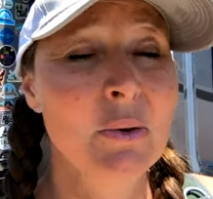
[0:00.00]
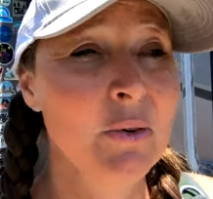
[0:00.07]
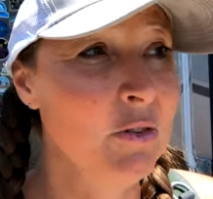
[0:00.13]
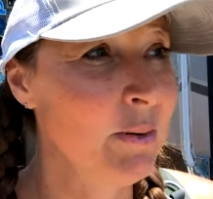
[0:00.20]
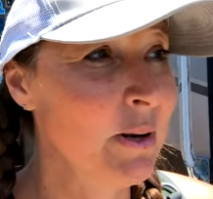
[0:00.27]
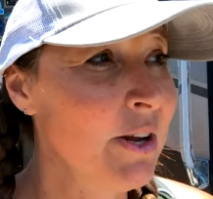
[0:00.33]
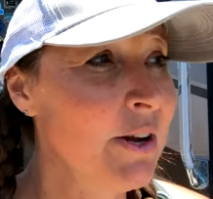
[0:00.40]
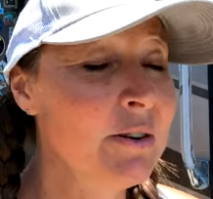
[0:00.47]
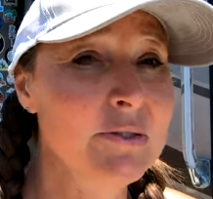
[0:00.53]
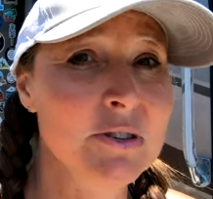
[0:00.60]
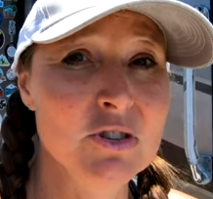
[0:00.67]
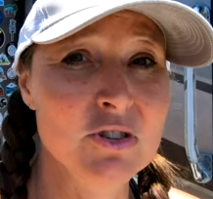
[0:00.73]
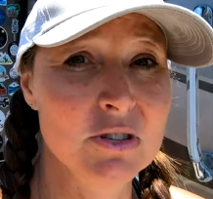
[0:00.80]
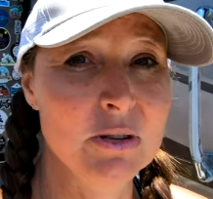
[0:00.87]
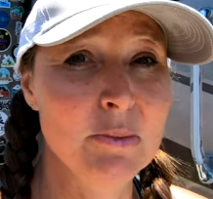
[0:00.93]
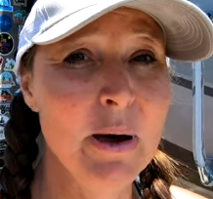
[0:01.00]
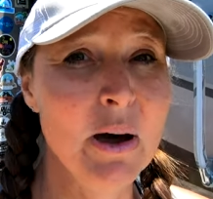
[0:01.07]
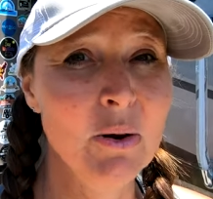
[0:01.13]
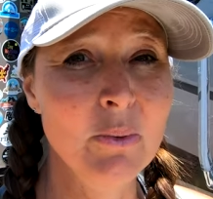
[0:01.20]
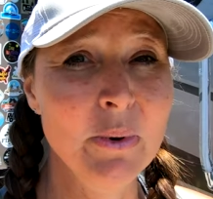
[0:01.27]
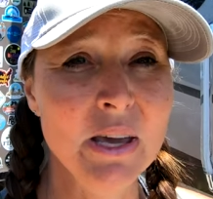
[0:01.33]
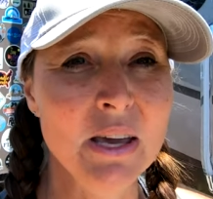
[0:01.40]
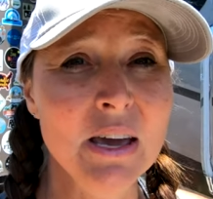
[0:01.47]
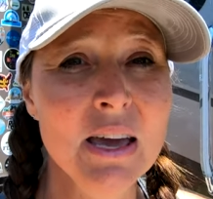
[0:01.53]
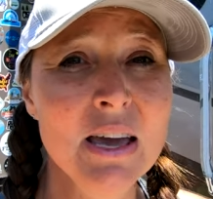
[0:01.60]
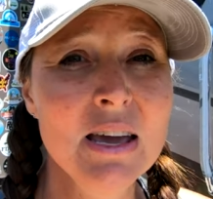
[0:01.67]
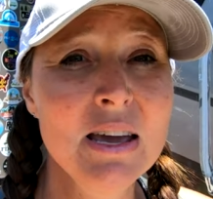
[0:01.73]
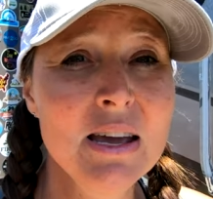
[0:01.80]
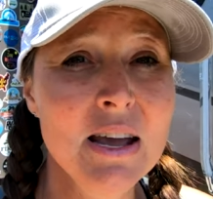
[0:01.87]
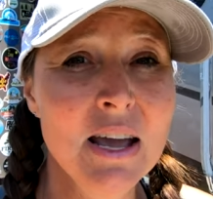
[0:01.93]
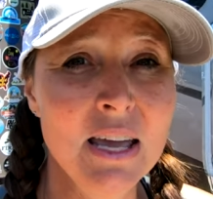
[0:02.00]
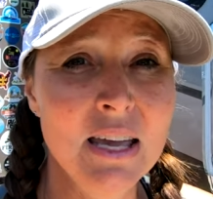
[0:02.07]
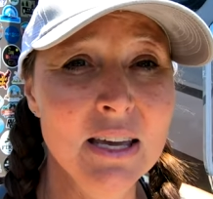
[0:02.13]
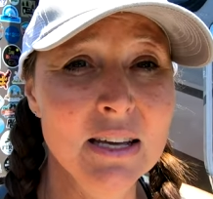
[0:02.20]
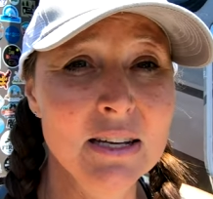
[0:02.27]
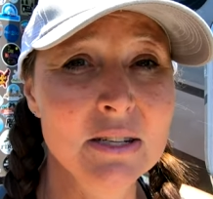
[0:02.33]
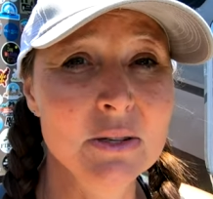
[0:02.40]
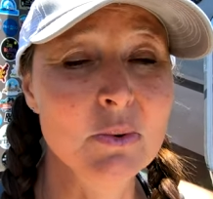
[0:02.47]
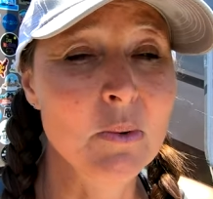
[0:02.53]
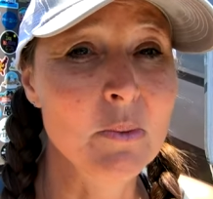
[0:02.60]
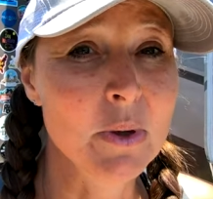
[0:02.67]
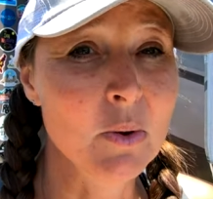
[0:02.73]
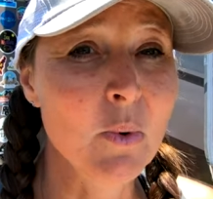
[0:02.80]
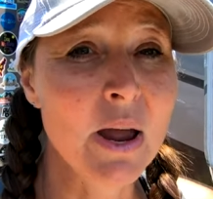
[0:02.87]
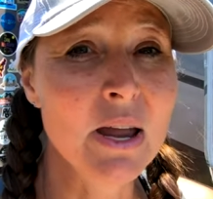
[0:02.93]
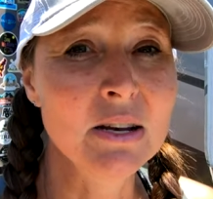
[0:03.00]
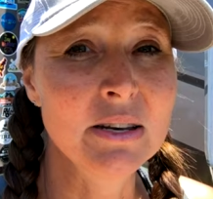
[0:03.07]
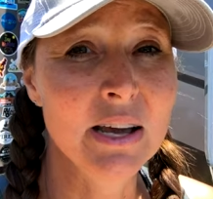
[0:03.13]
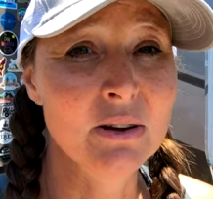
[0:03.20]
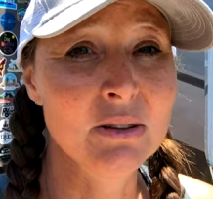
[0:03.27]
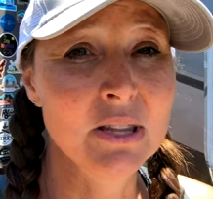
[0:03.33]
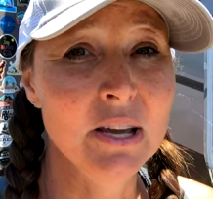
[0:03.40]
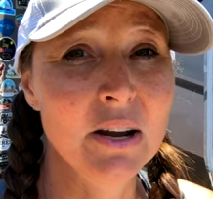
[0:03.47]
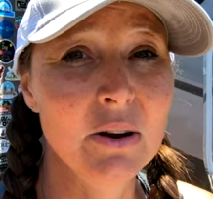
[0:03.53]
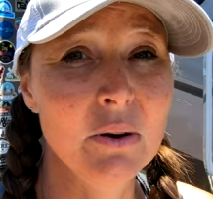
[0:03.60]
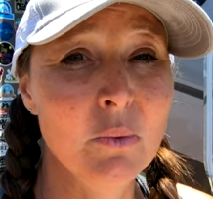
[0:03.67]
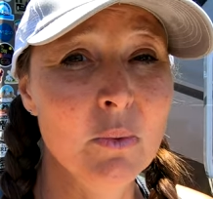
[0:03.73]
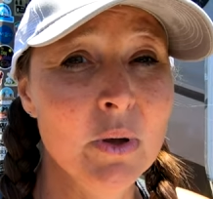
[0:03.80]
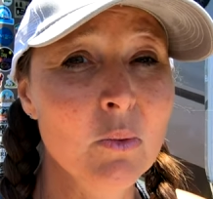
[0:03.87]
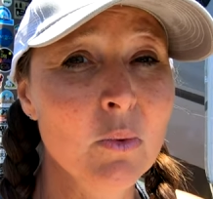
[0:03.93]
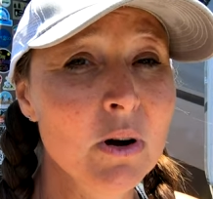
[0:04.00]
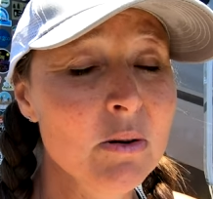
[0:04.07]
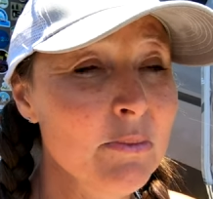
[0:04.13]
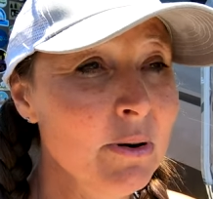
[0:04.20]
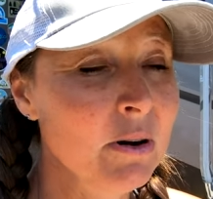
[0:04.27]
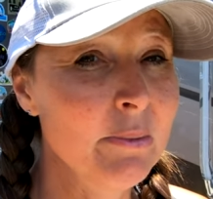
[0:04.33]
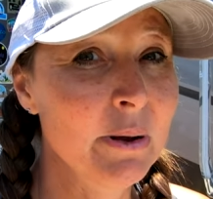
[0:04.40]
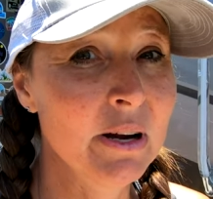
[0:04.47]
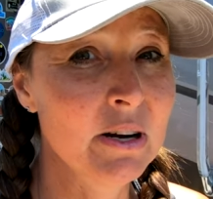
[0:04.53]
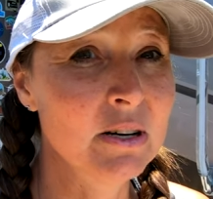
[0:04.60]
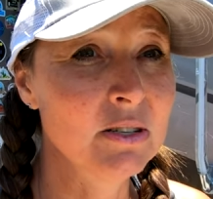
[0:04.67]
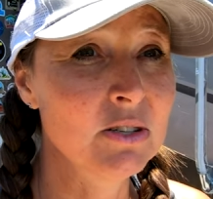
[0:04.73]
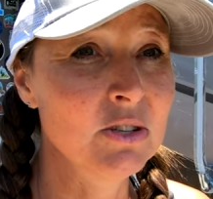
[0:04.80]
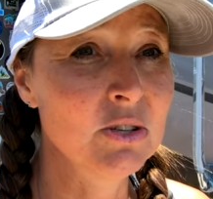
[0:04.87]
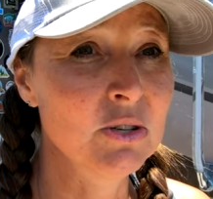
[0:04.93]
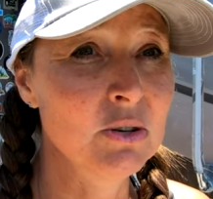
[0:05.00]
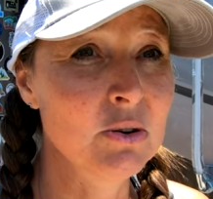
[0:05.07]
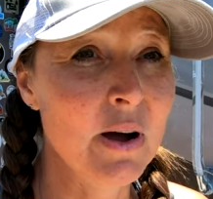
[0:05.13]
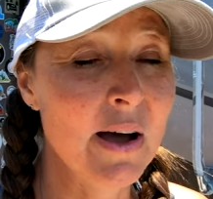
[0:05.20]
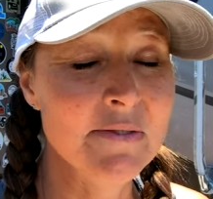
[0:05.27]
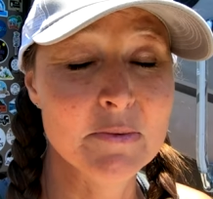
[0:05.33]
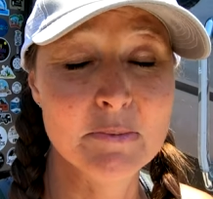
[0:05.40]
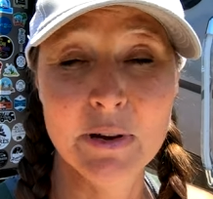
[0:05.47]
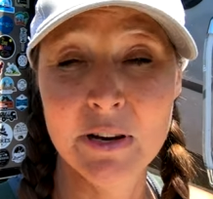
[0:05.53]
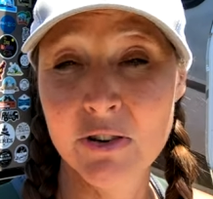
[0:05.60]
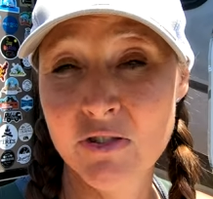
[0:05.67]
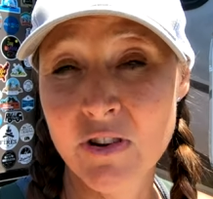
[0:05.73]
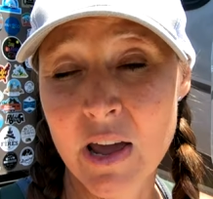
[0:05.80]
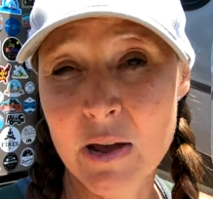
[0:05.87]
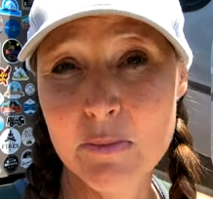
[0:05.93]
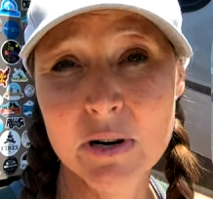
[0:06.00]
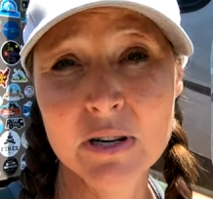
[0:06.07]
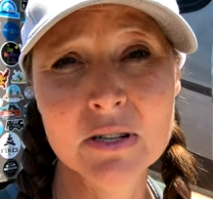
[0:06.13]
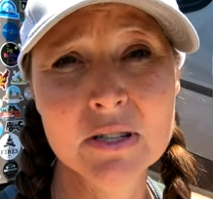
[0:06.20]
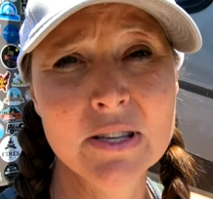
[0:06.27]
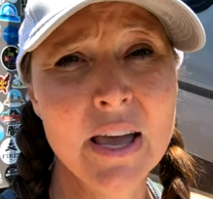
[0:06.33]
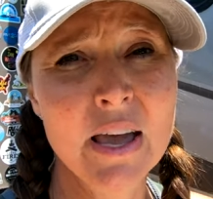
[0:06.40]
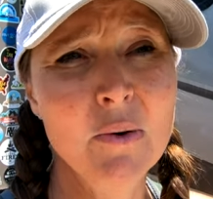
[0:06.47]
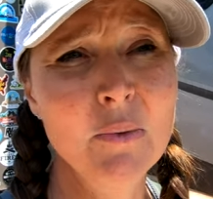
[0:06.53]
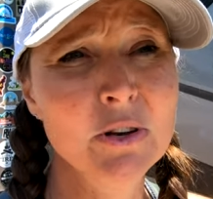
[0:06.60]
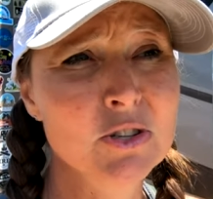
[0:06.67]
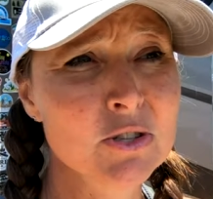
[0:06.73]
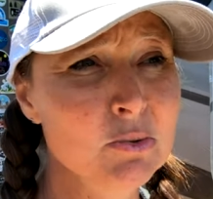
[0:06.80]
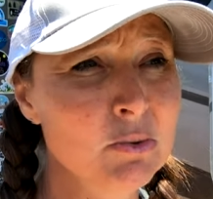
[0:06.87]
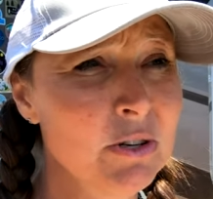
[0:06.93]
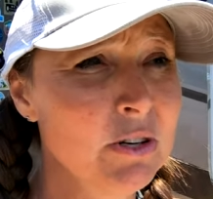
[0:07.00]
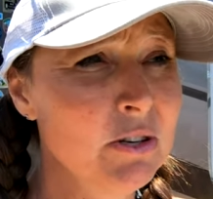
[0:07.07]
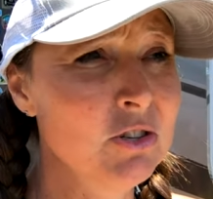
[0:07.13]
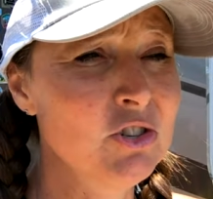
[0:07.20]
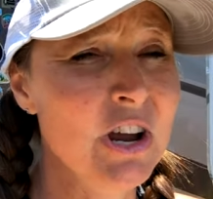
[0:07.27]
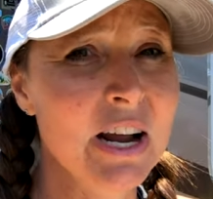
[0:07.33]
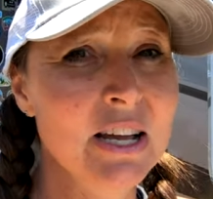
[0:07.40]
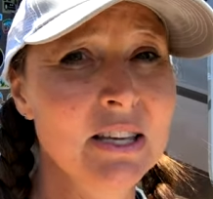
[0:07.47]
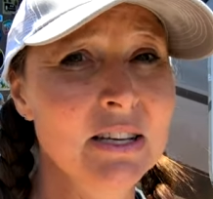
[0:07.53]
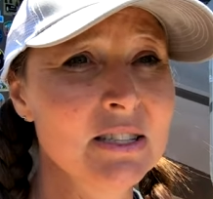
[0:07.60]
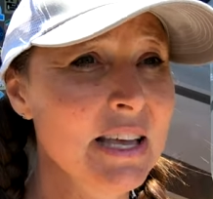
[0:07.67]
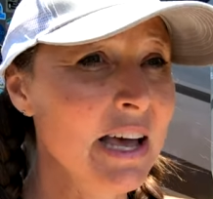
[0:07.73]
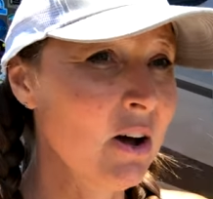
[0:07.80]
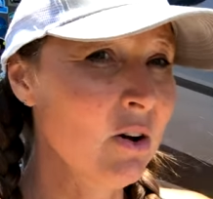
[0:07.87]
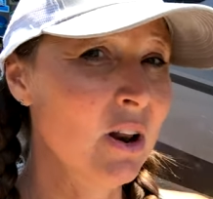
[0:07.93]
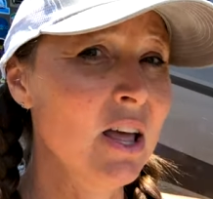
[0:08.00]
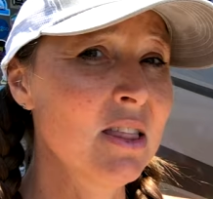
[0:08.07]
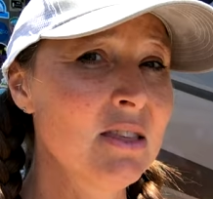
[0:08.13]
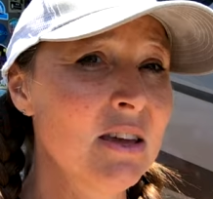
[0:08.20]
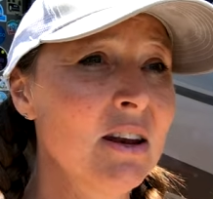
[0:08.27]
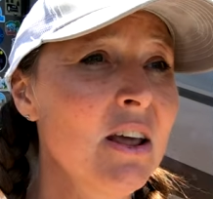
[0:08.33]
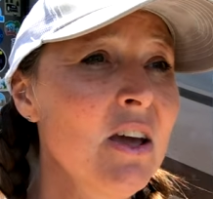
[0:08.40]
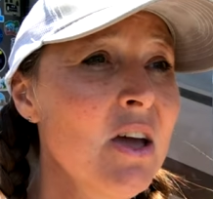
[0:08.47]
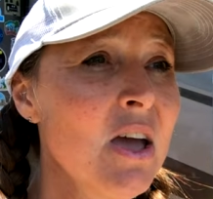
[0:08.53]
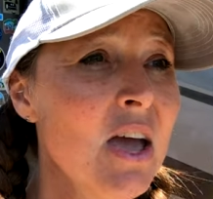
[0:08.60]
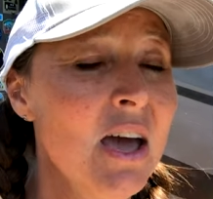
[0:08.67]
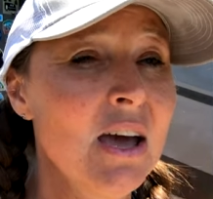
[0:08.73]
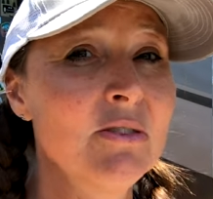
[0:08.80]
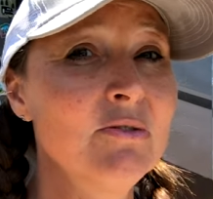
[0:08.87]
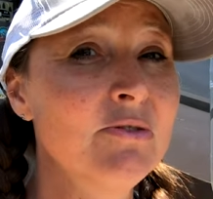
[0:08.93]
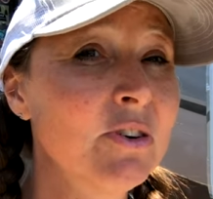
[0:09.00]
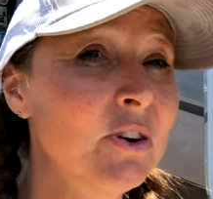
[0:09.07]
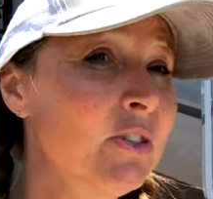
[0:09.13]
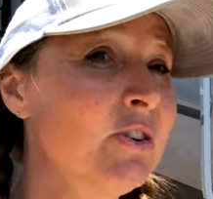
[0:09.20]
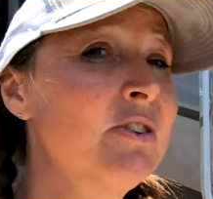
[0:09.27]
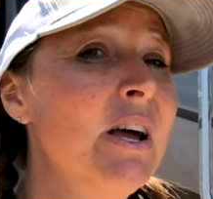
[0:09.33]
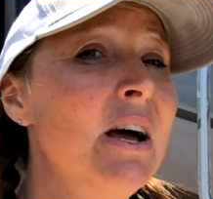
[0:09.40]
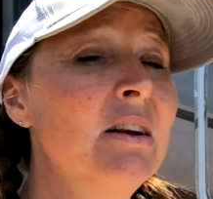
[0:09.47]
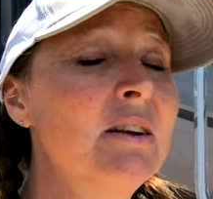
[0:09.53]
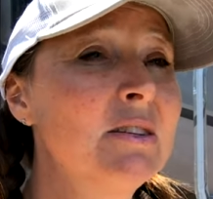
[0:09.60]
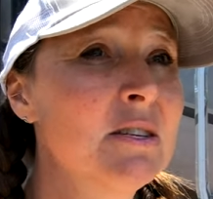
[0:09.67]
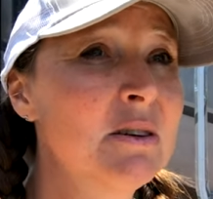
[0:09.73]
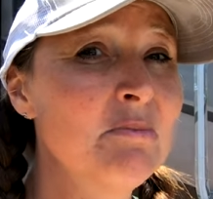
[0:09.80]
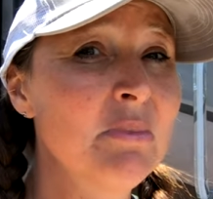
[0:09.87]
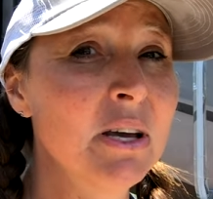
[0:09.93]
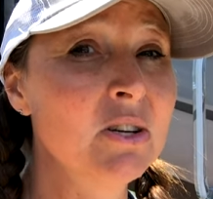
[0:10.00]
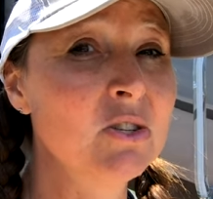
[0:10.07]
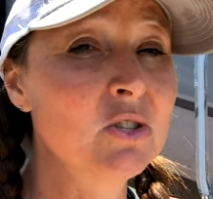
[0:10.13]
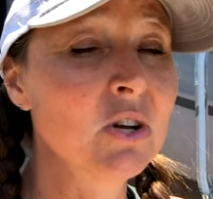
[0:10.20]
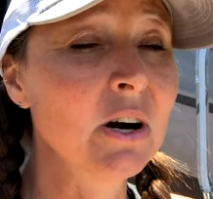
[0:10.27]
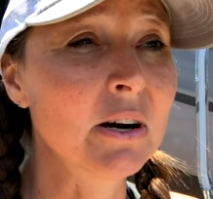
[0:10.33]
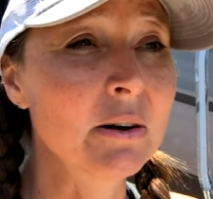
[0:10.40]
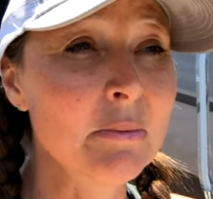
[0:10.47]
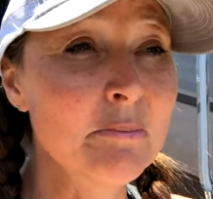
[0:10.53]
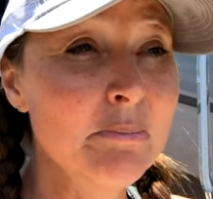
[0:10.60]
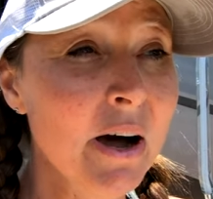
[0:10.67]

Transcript: We've been here for just about a week. And when we went down there, we weren't prepared to have a beach day per se. We just wanted to check things out and then head further down into Big Sur.